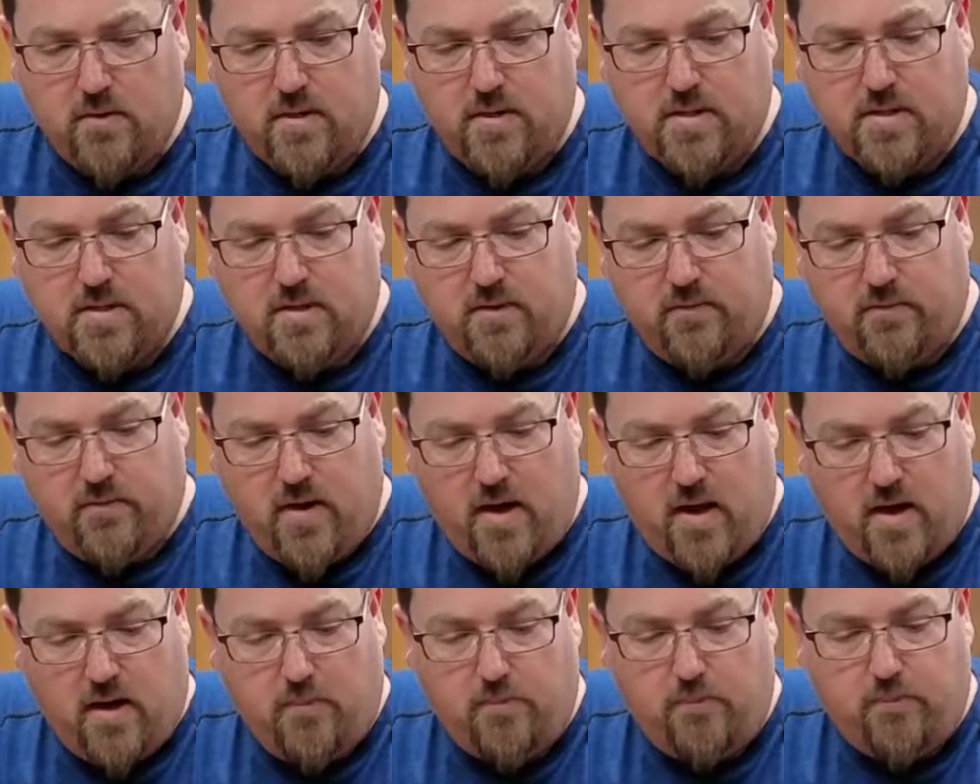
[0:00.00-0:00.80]
This is the
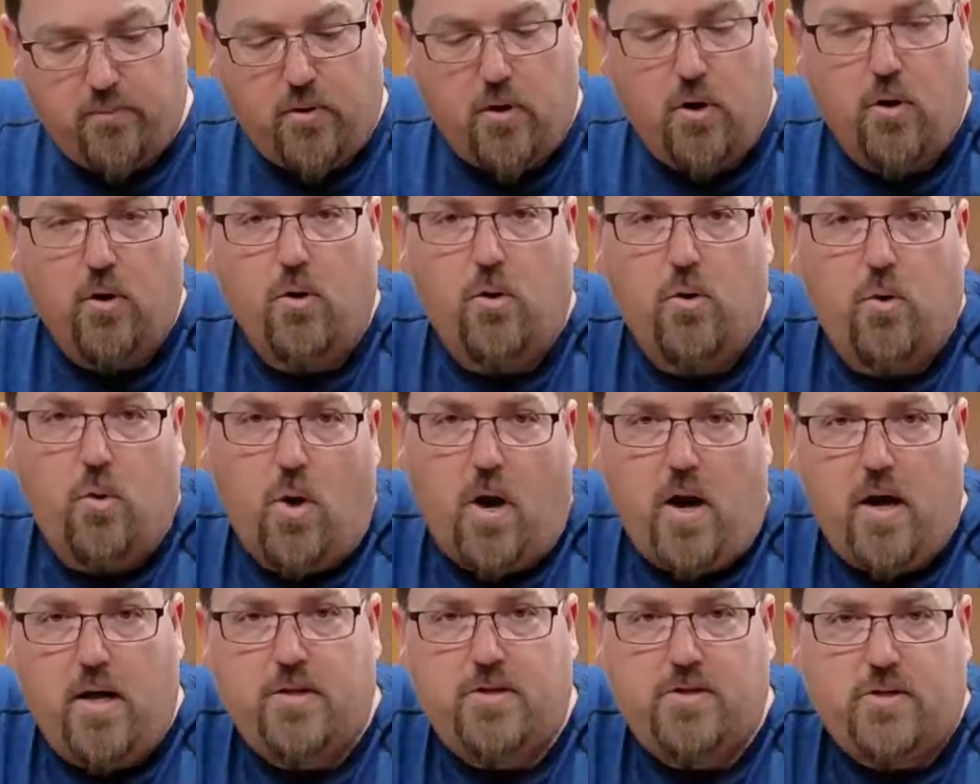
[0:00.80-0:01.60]
Venom Pro
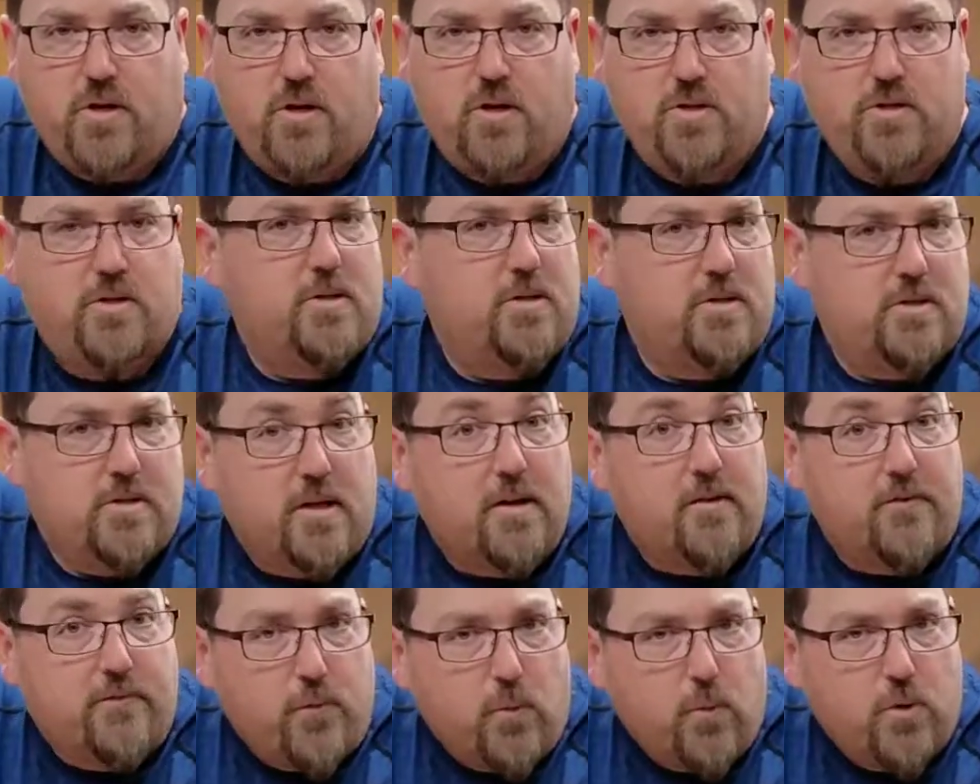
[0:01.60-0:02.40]
Quad Charger. It's
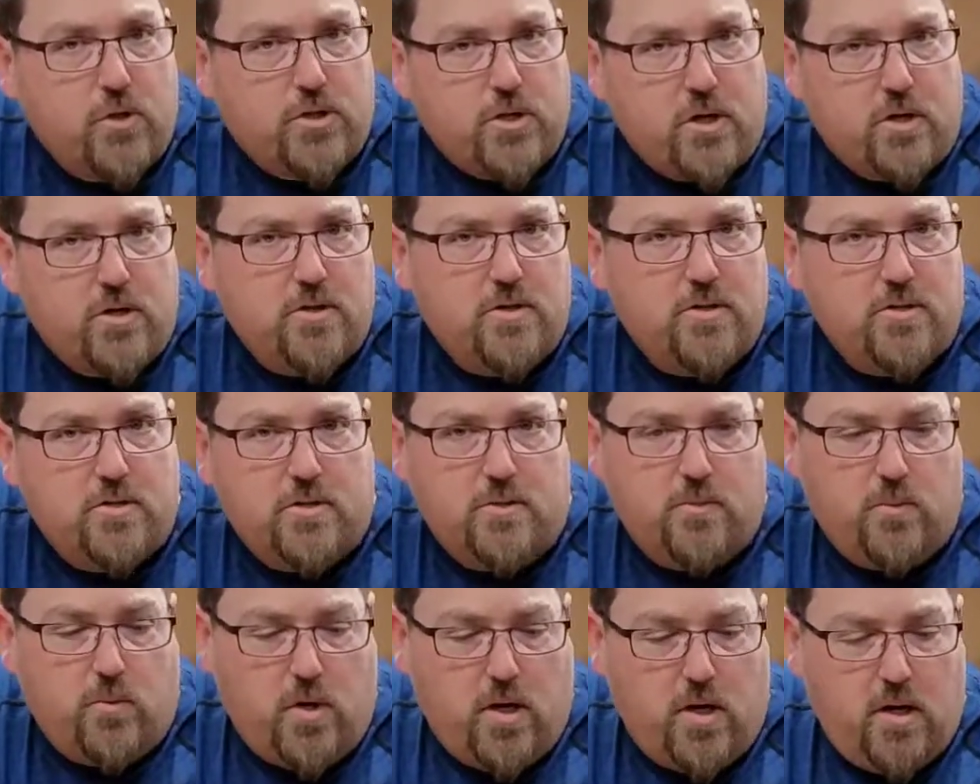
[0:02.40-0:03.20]
like 4 chargers
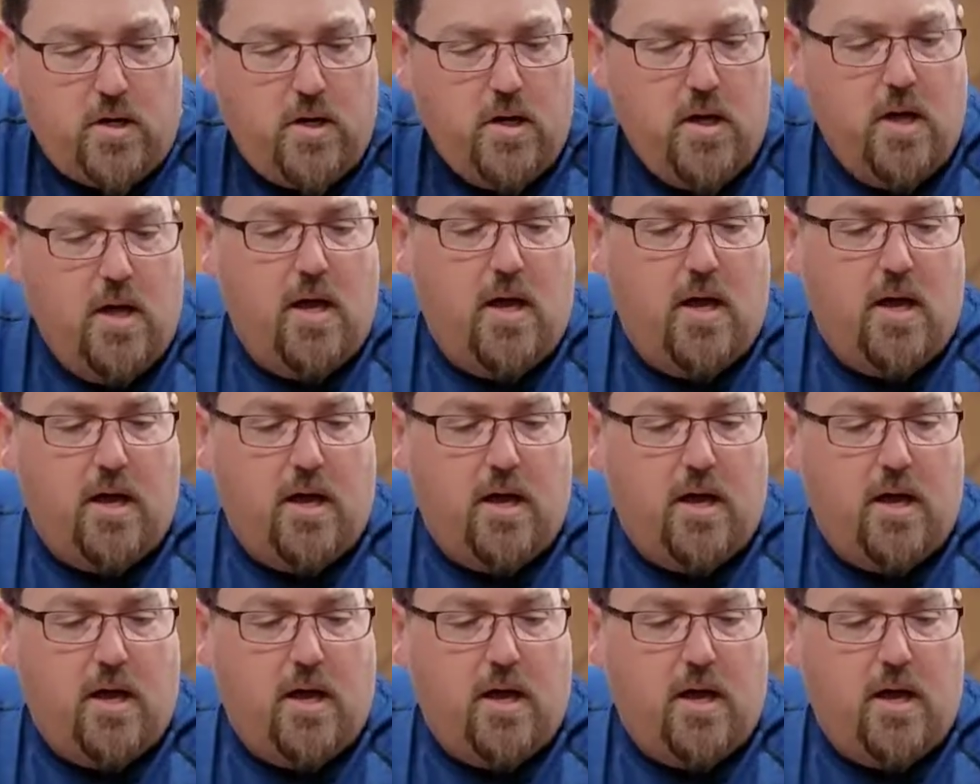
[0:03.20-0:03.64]
in one.